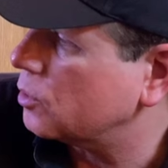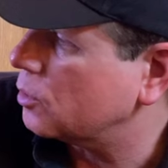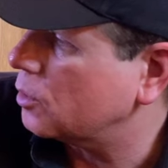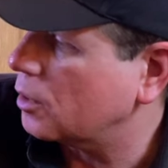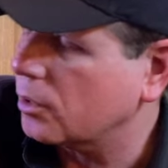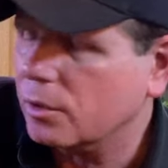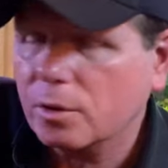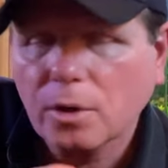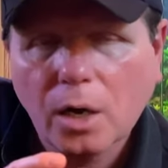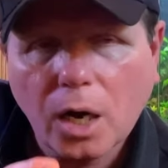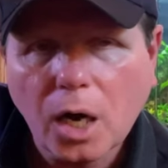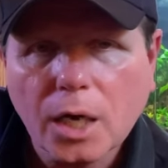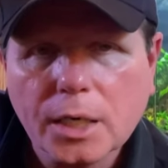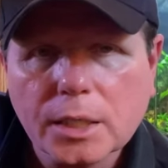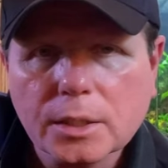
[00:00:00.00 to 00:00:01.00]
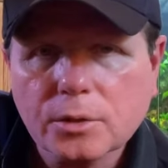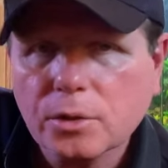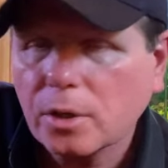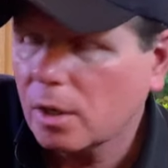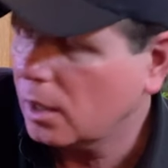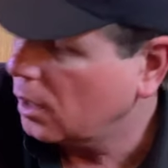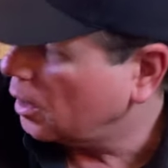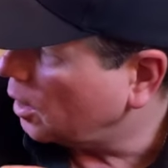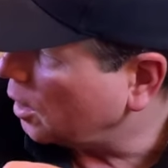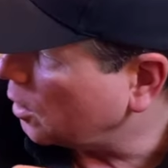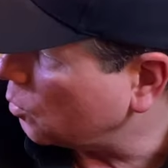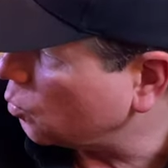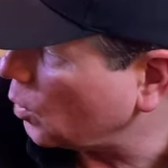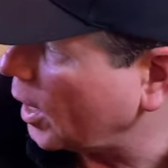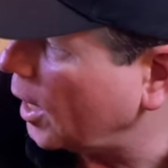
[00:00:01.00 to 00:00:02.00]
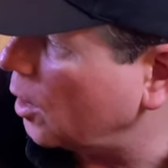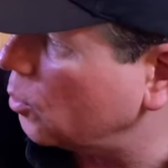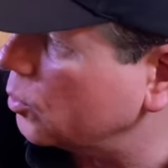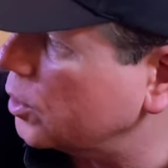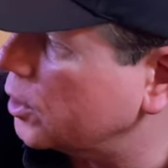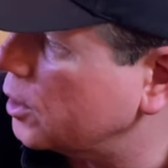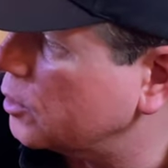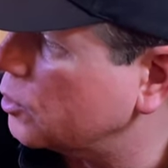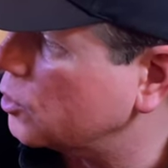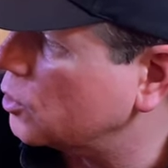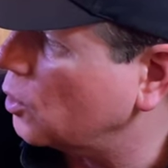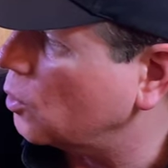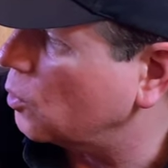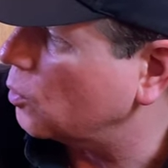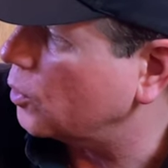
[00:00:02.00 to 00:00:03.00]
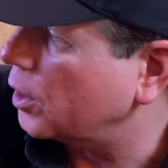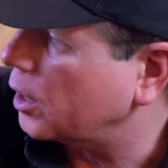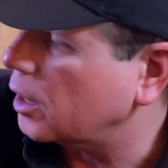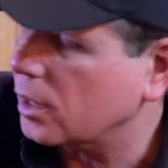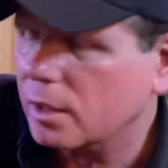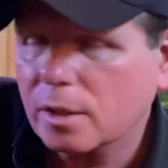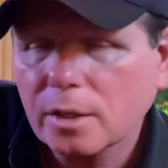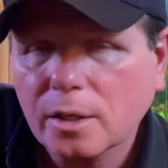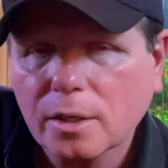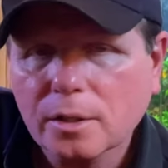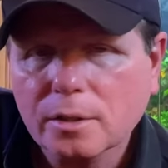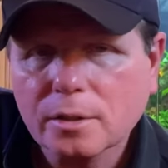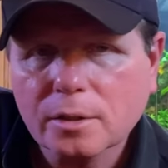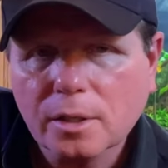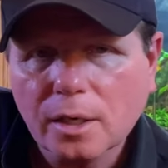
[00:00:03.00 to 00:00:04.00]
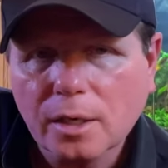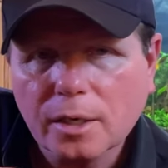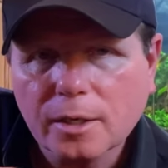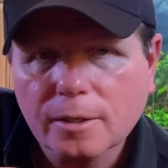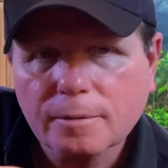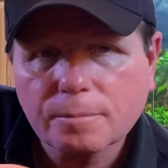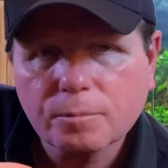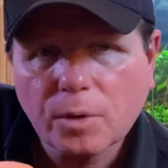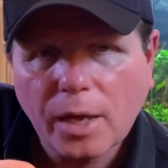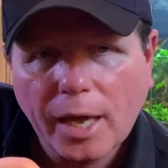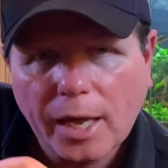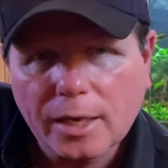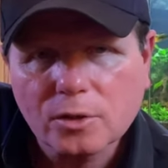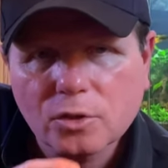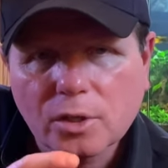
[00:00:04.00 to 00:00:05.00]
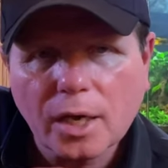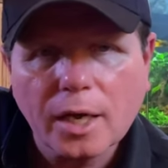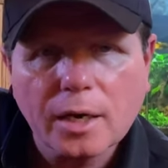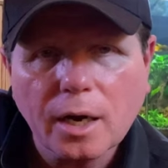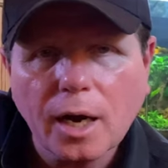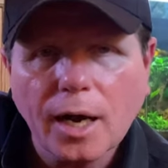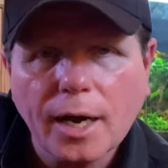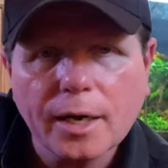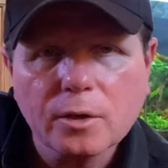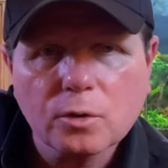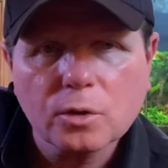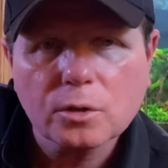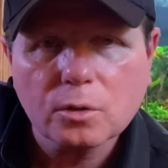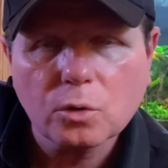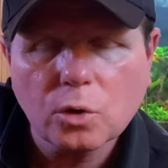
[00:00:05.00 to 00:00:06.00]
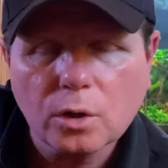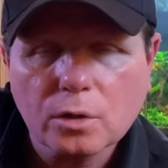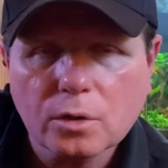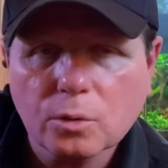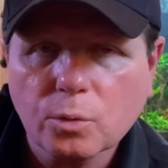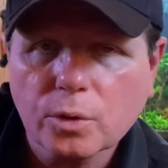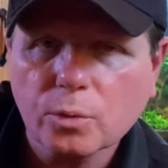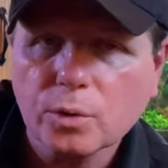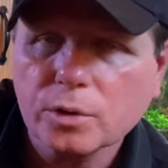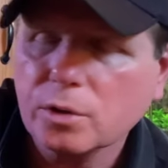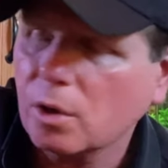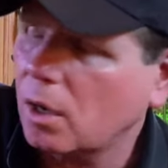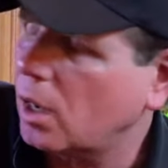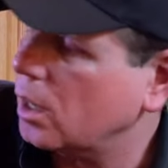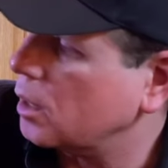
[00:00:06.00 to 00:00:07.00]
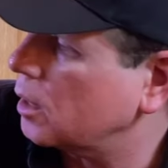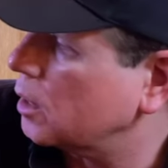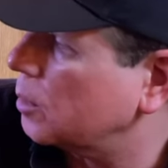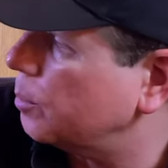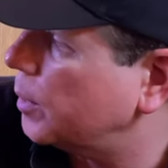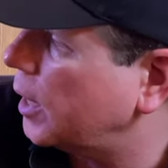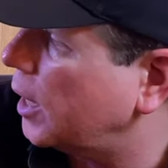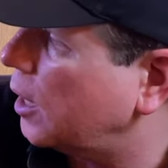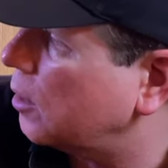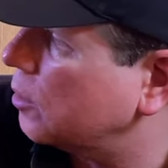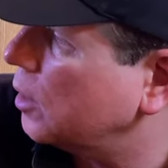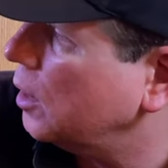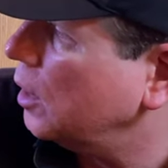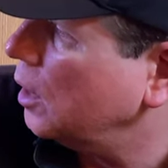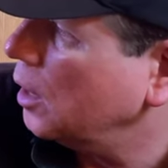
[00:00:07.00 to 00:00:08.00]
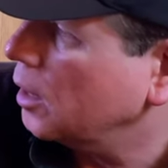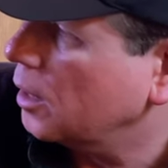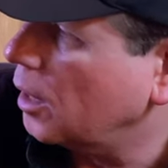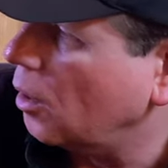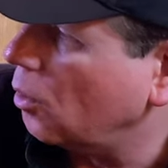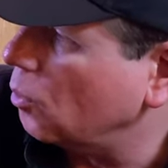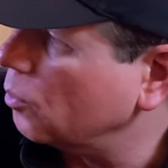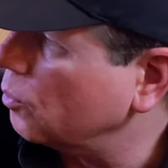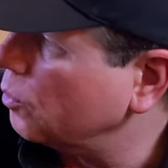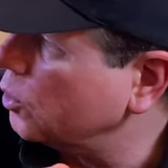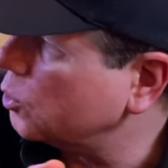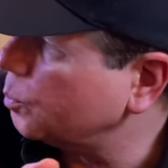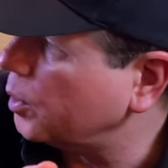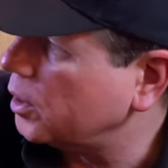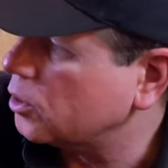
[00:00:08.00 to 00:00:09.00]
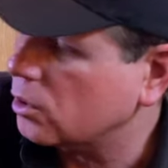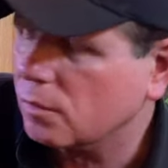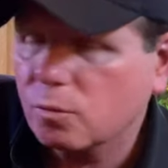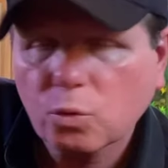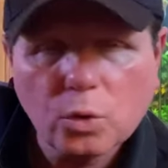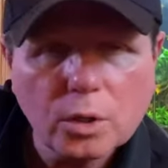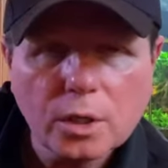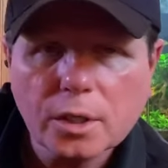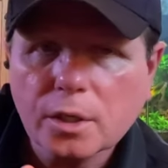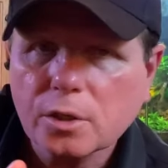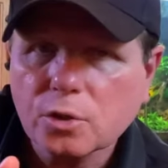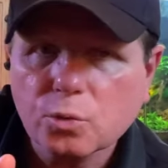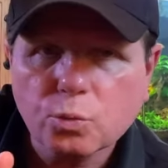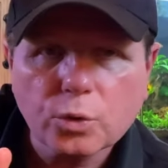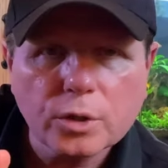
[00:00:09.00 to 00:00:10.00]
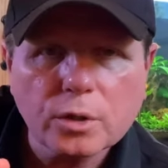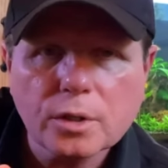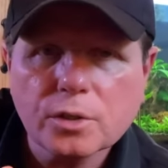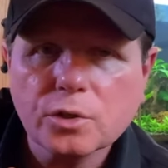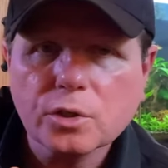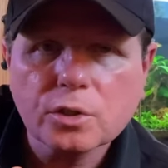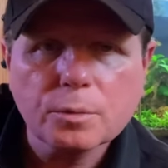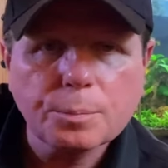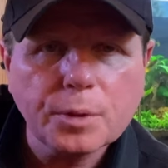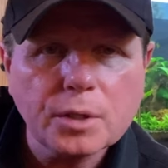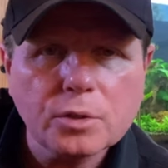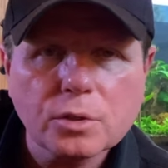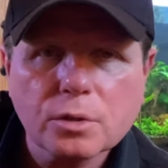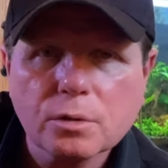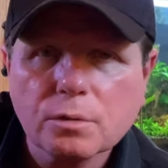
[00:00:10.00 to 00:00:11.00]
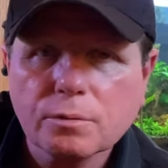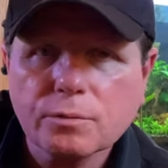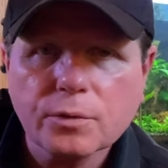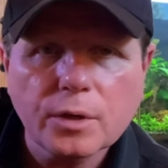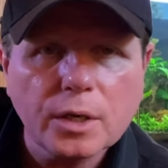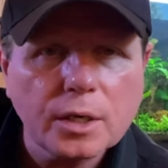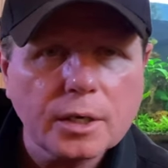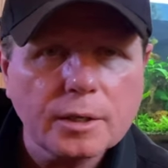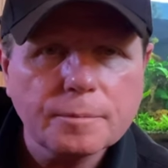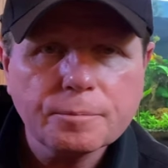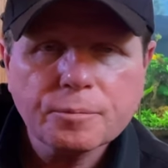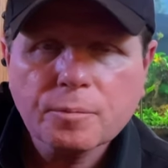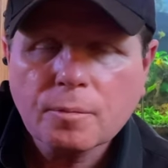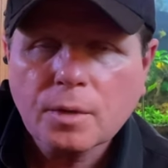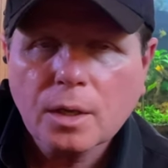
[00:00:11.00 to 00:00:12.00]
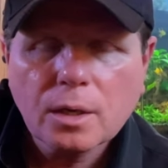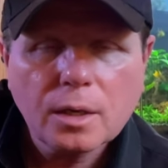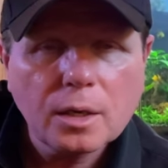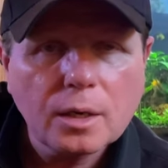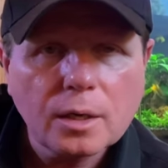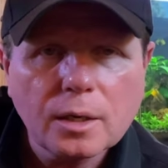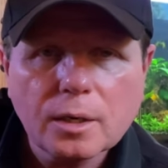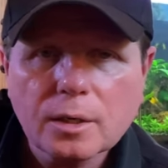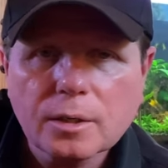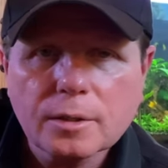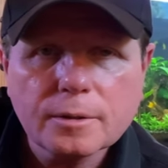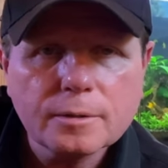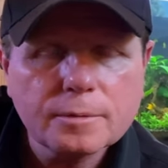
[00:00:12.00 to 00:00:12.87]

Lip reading: that are on it and around it, so that it has that island look that we were talking about. Now, this piece of wood is really just a piece of